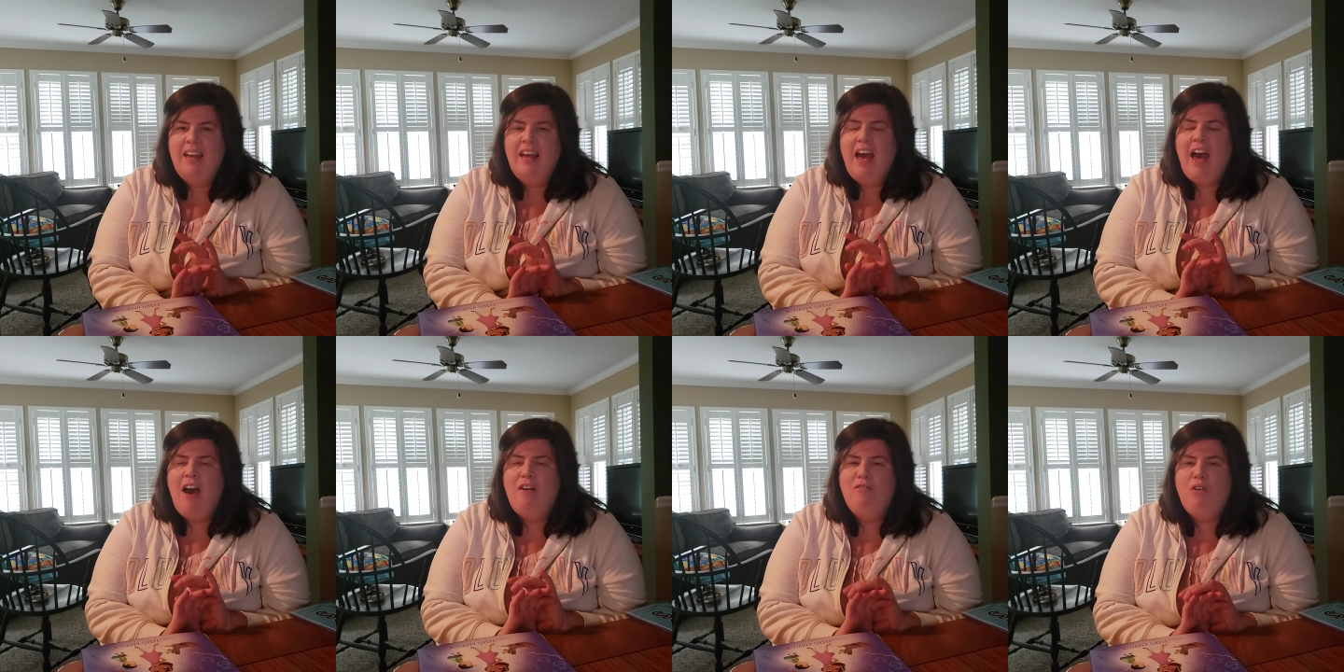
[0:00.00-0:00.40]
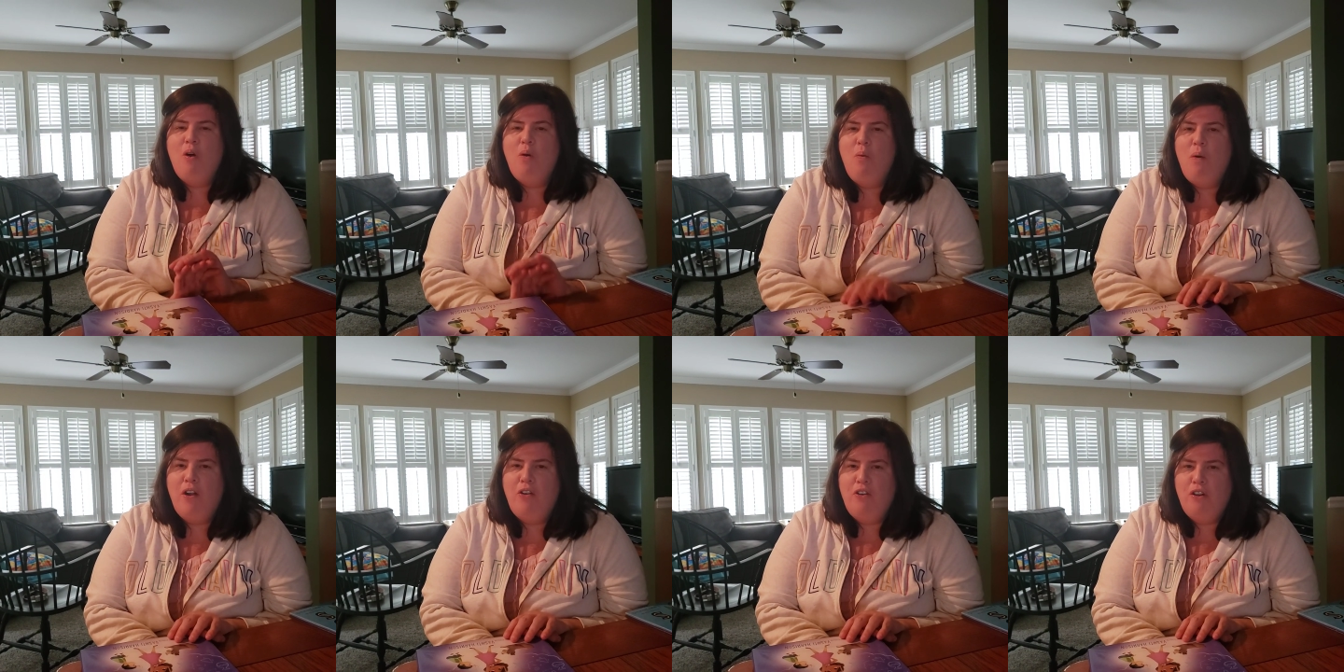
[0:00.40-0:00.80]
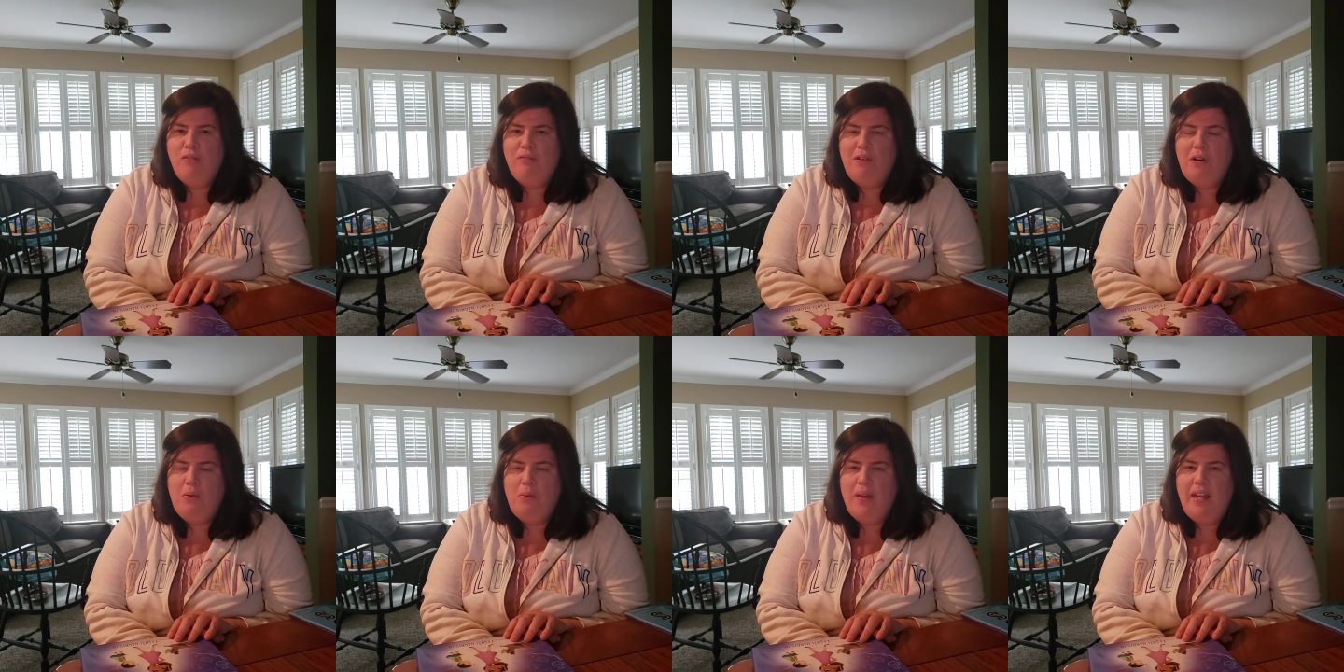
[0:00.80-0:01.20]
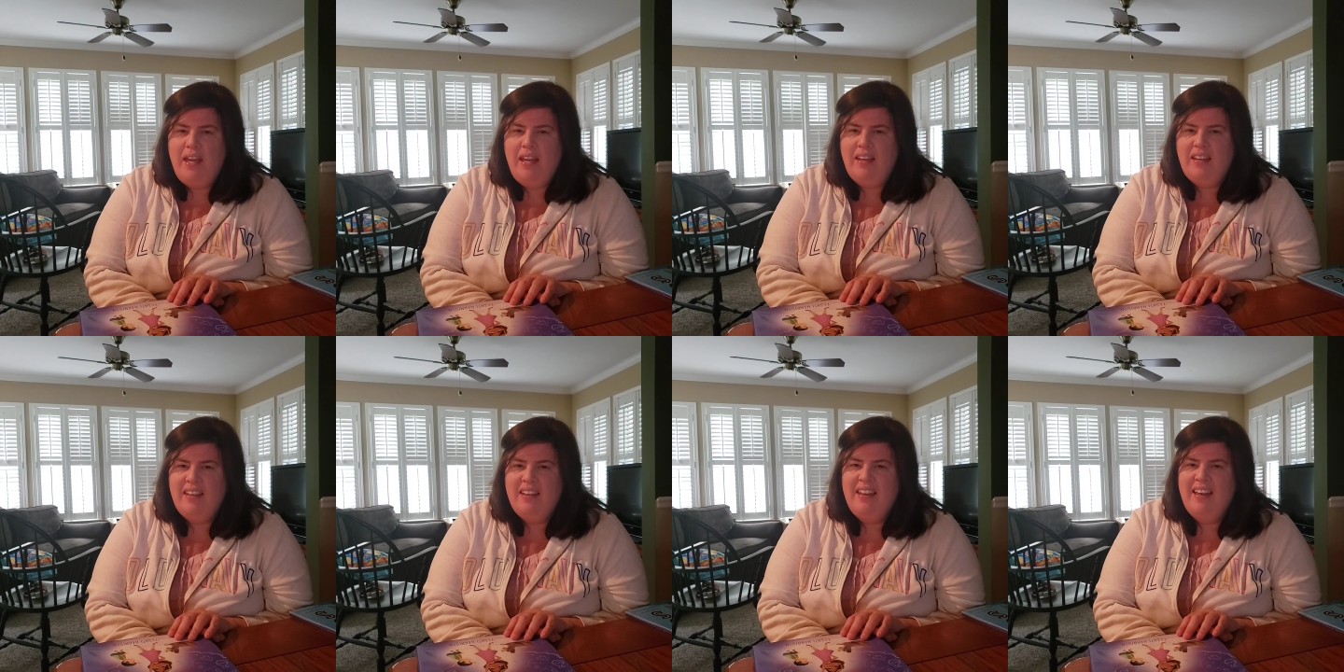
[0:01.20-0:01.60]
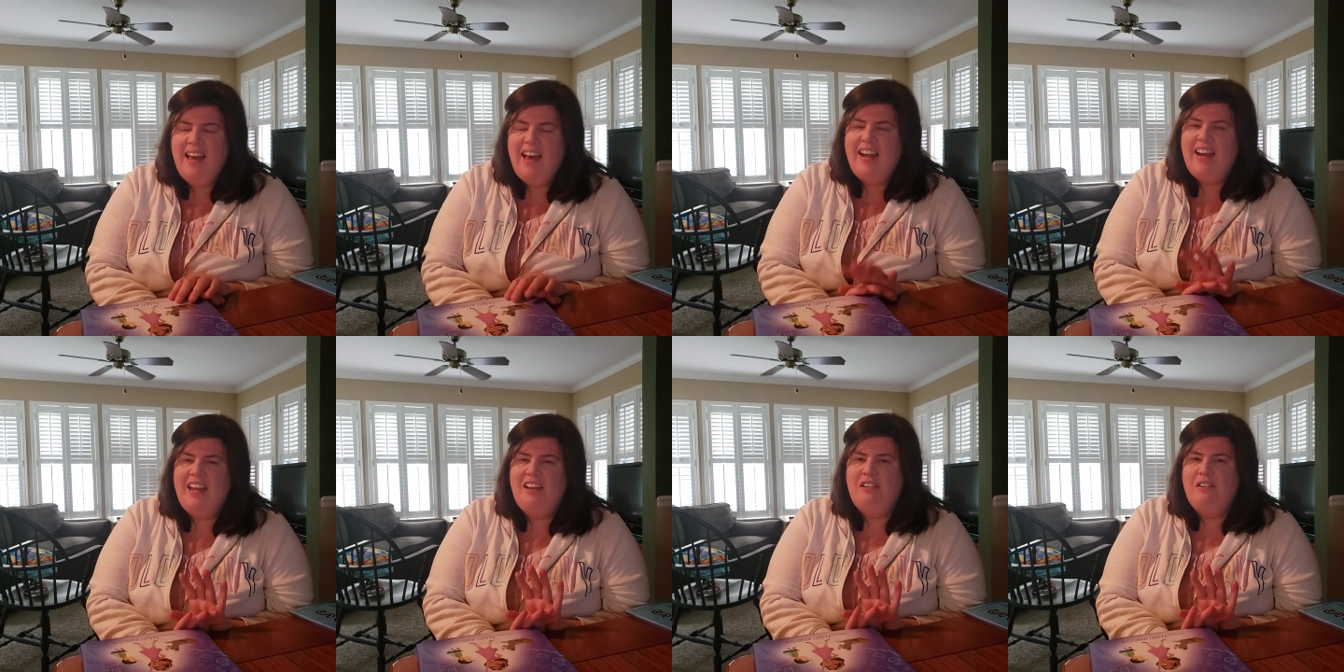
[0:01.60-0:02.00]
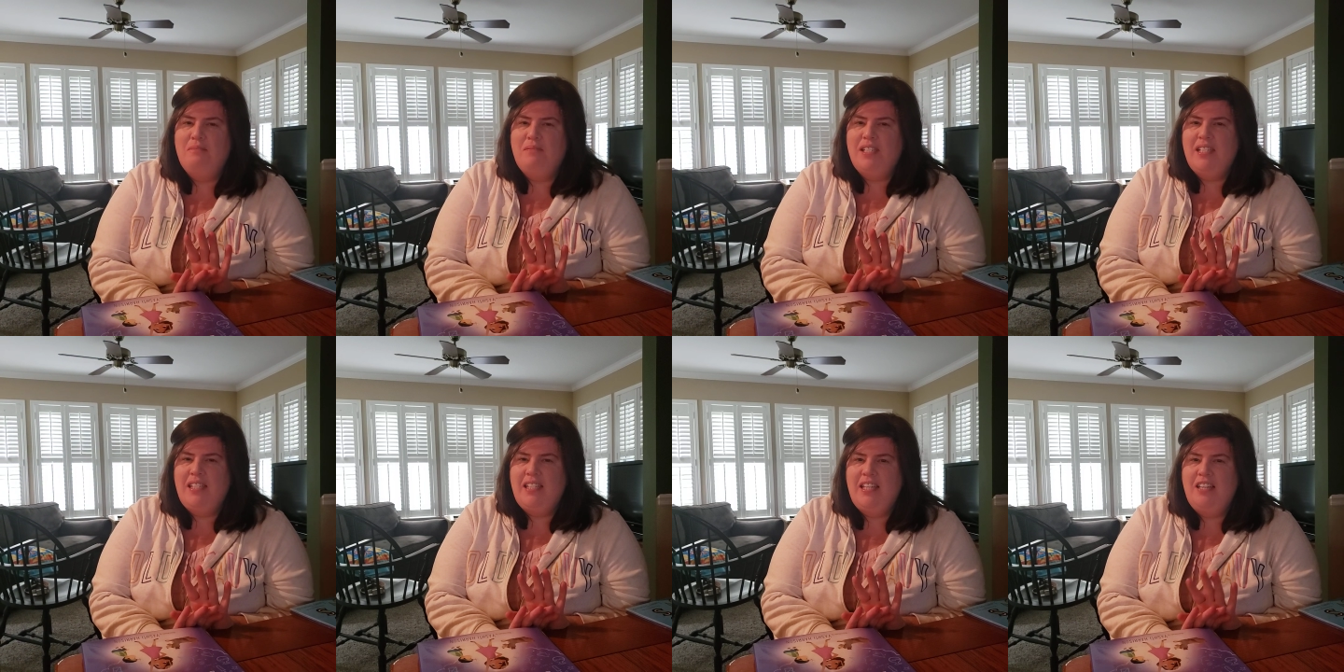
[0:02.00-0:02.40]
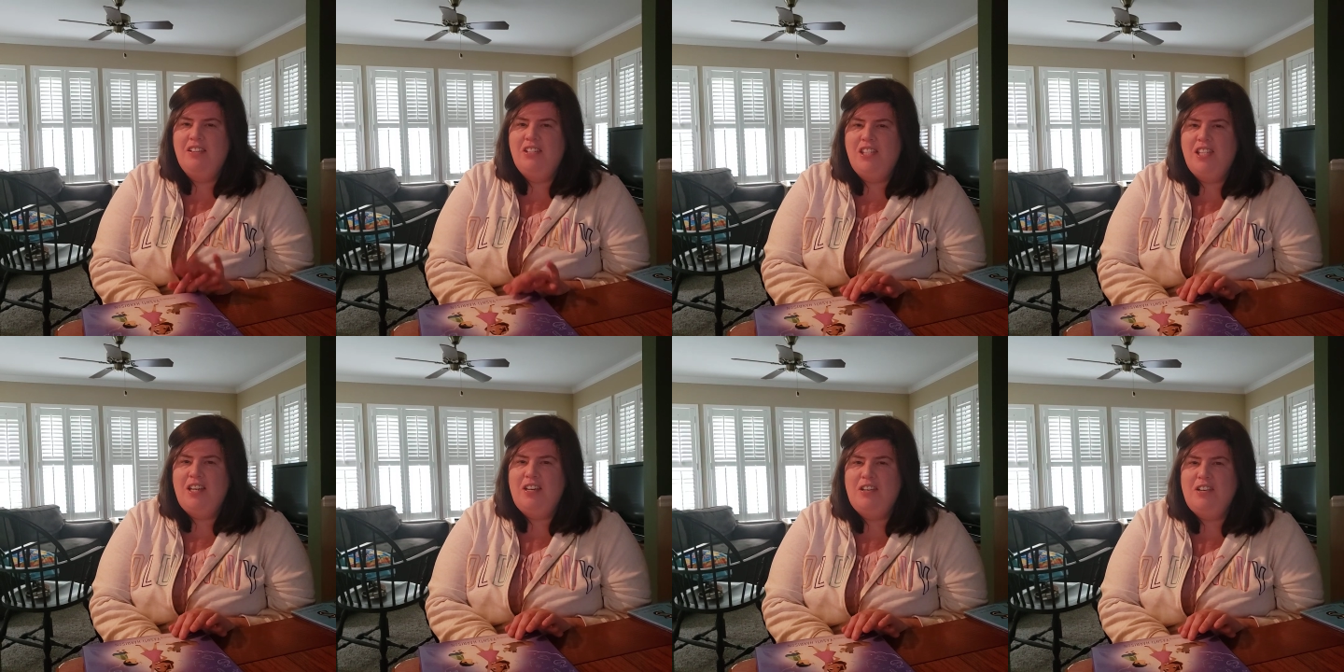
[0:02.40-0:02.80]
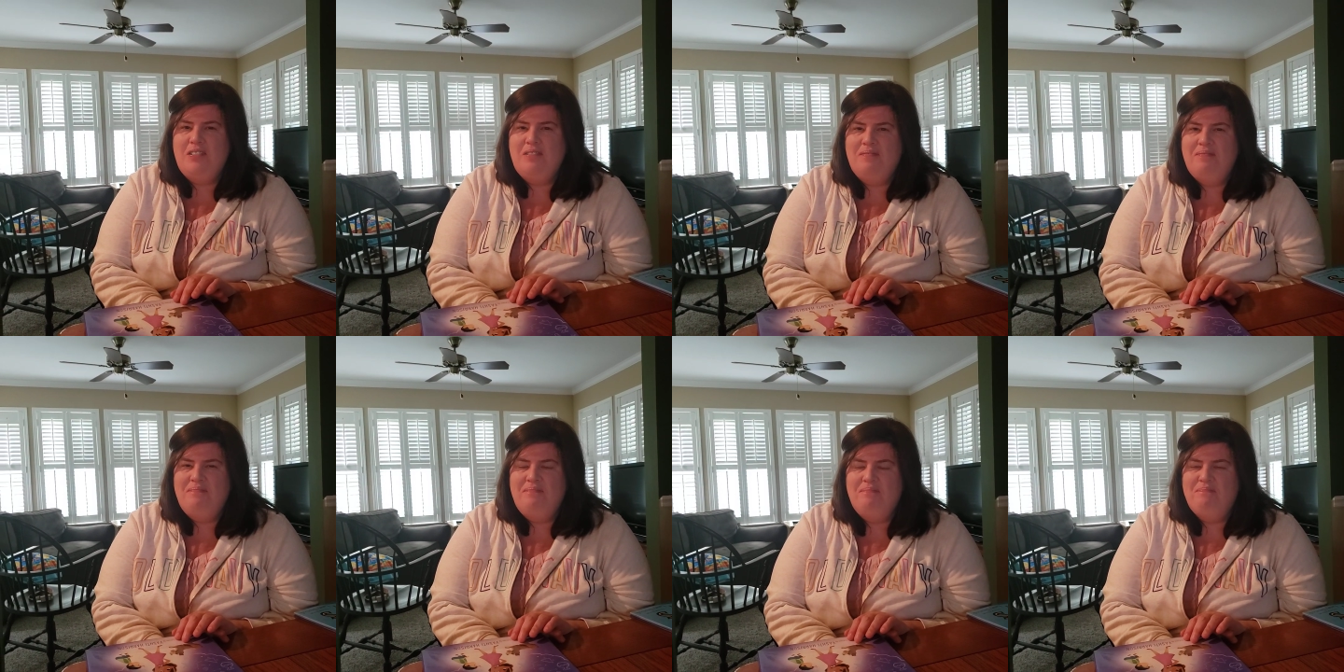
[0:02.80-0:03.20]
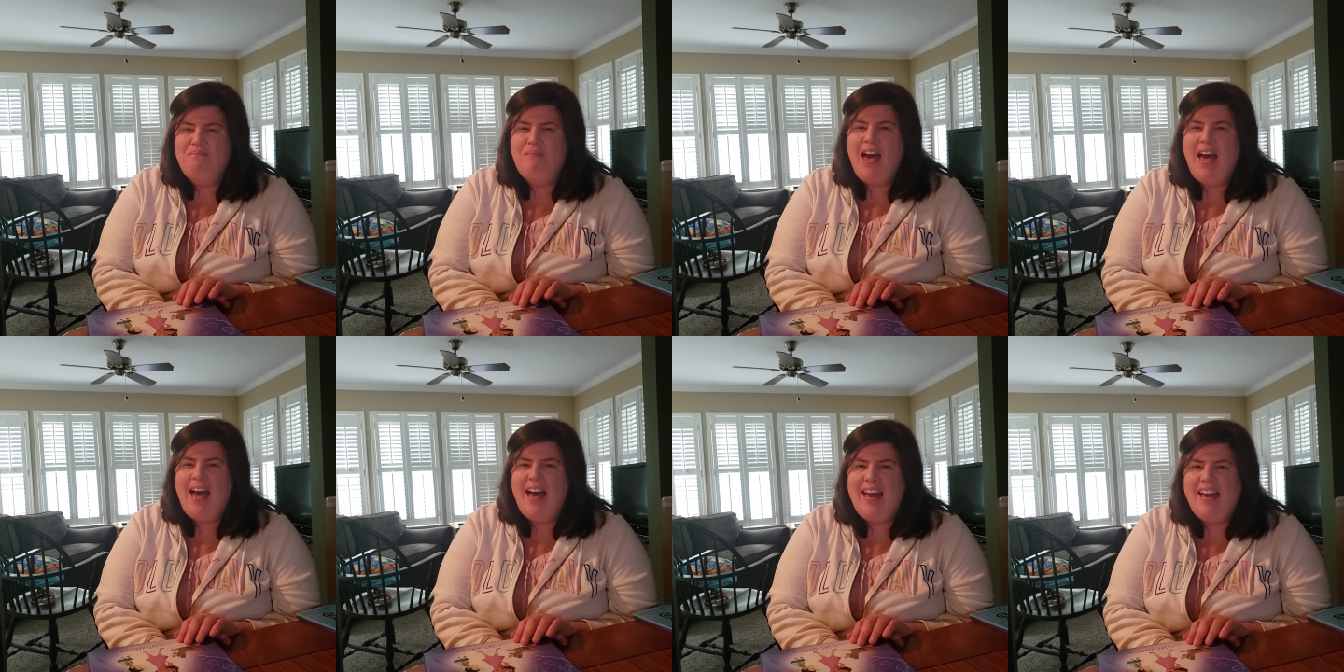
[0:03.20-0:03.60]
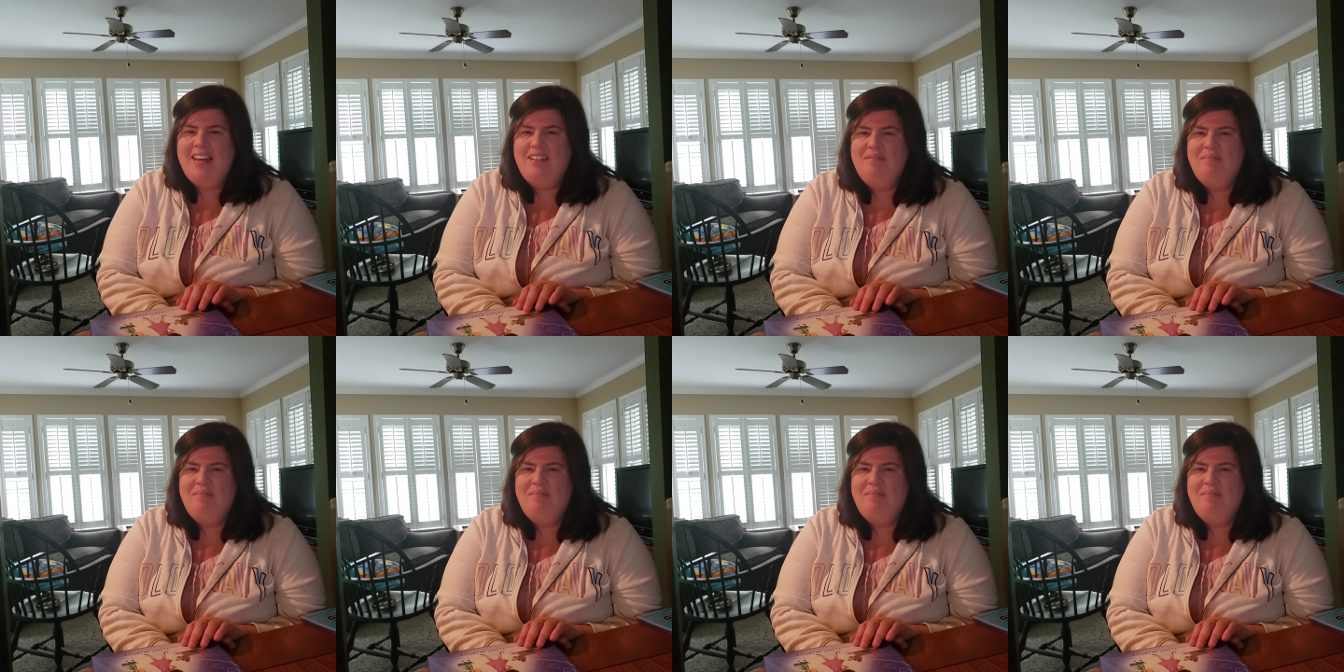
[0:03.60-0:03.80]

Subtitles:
Have a wonderful week, and I hope to see you soon. Bye.